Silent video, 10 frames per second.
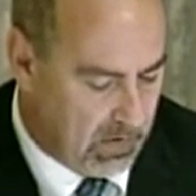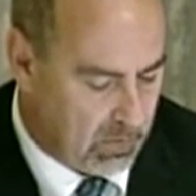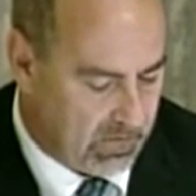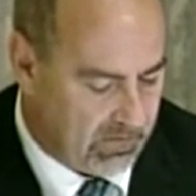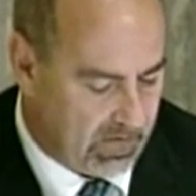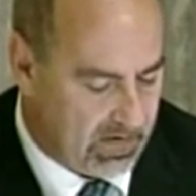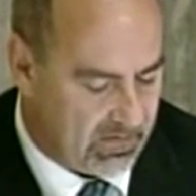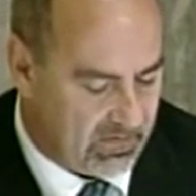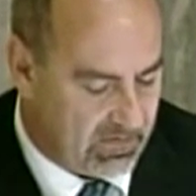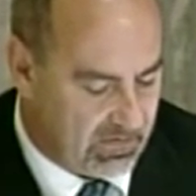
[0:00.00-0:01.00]
we say
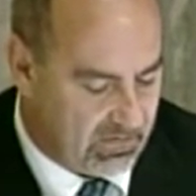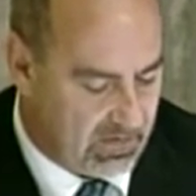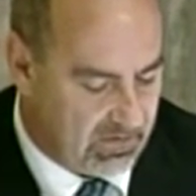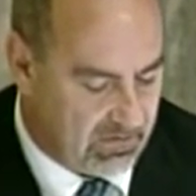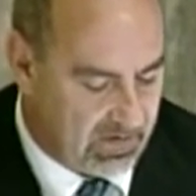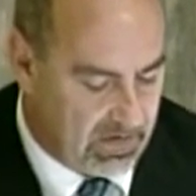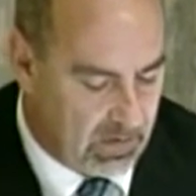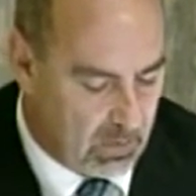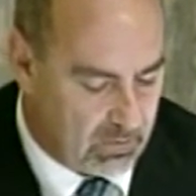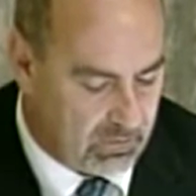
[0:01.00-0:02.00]
Assistant
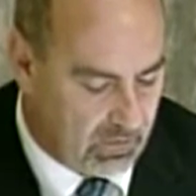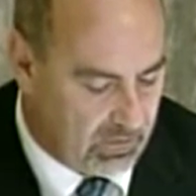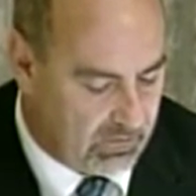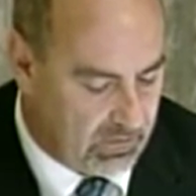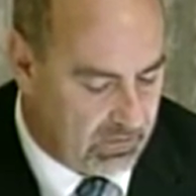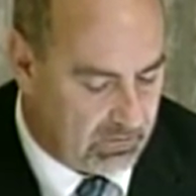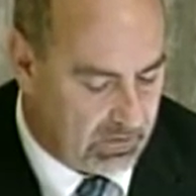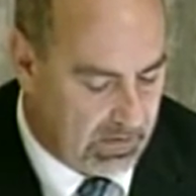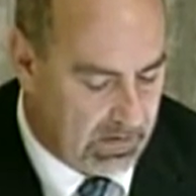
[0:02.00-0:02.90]
CEO Services.